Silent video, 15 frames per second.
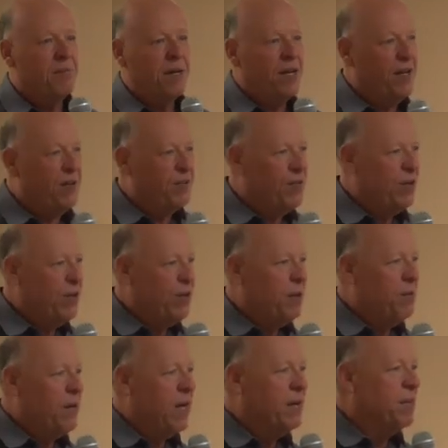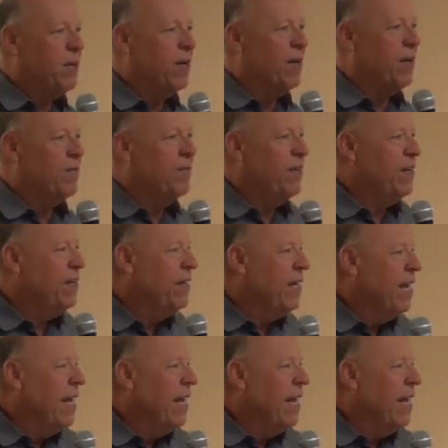Many of you know Mike McGuffey.